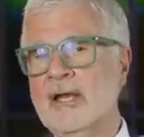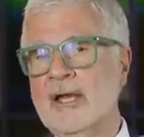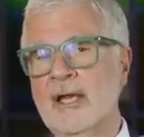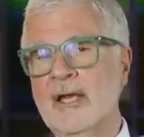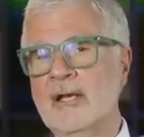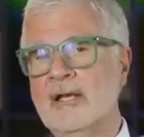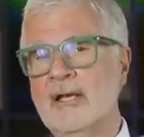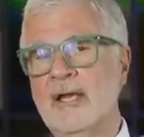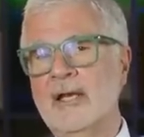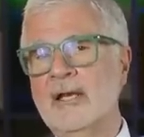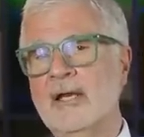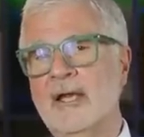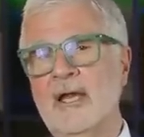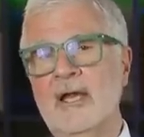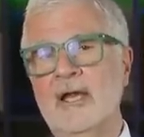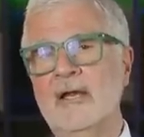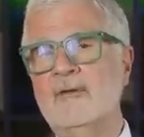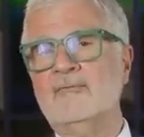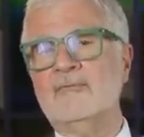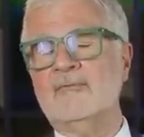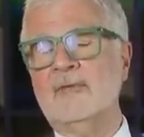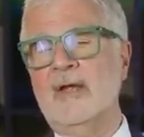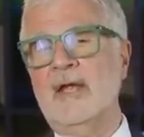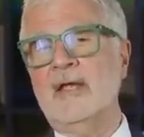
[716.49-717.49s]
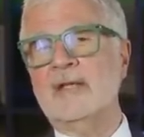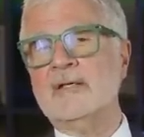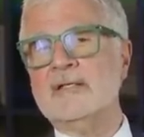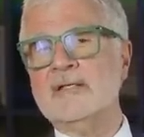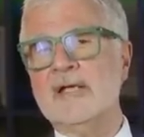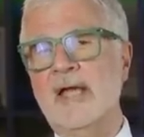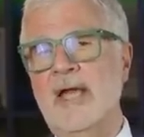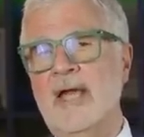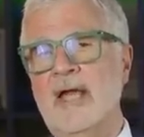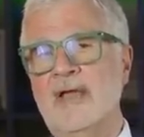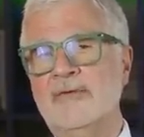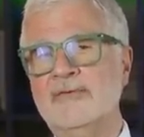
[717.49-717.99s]
getting a
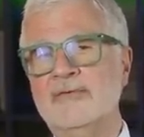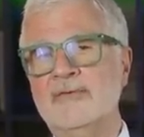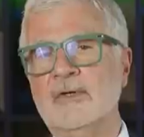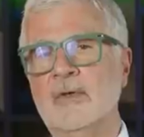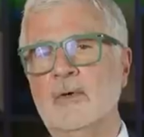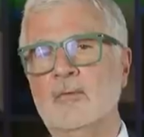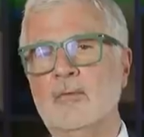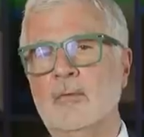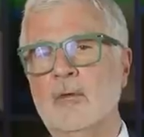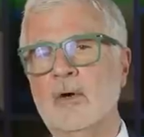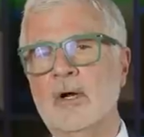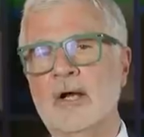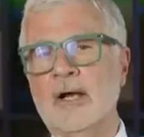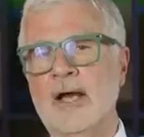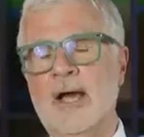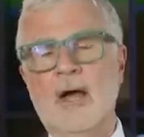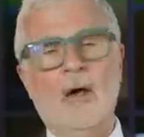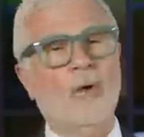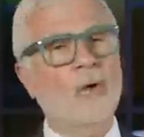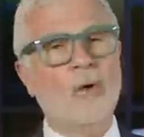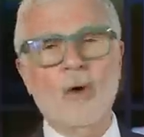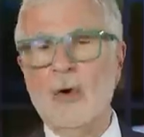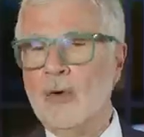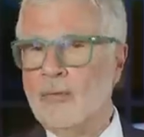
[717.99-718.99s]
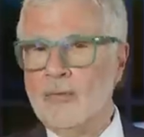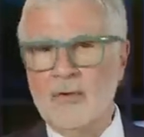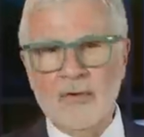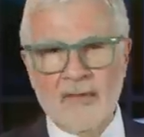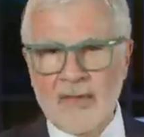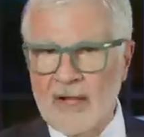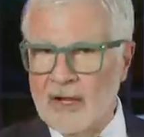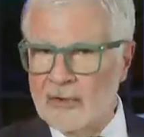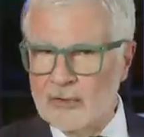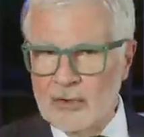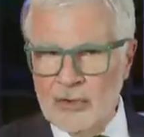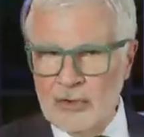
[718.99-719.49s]
fantastic workout
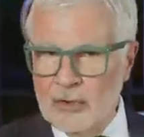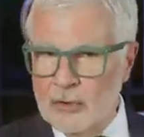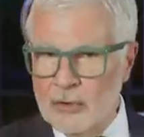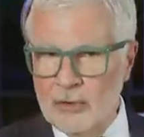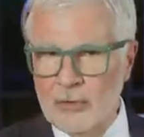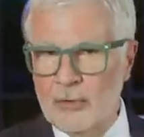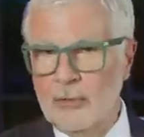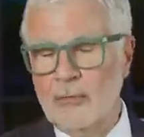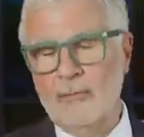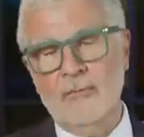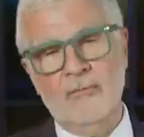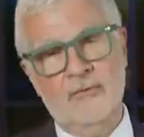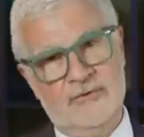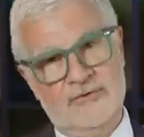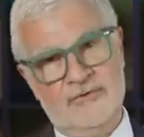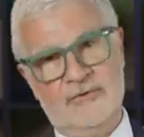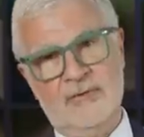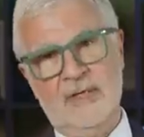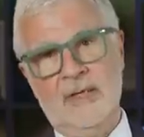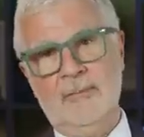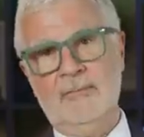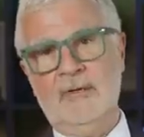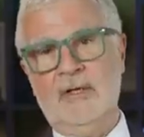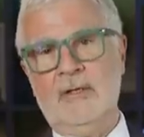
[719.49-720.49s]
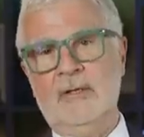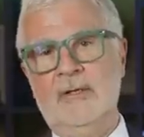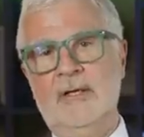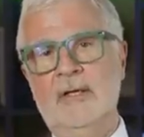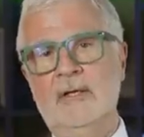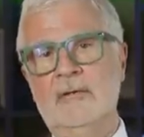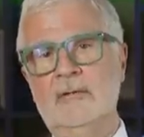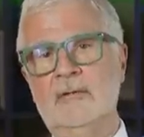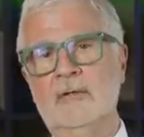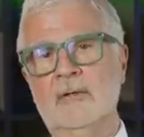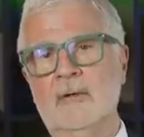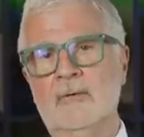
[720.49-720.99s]
without you
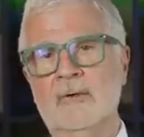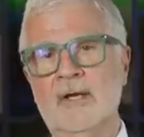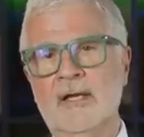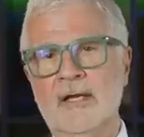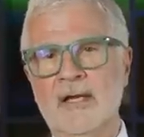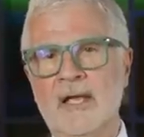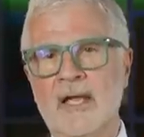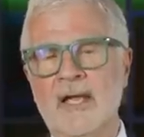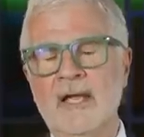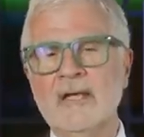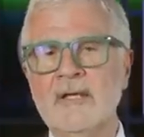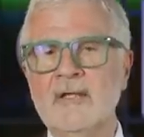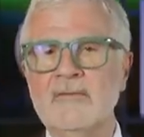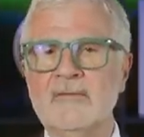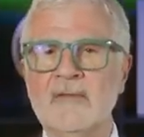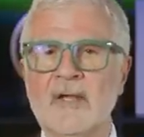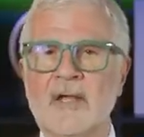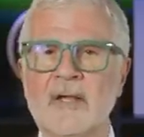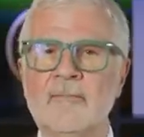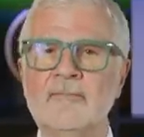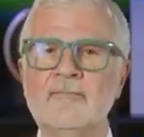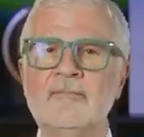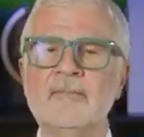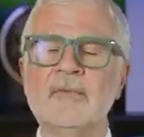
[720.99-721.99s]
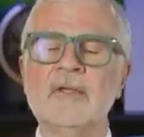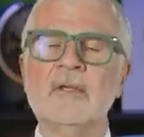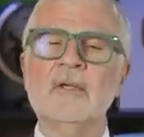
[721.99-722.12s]
seemingly doing anything.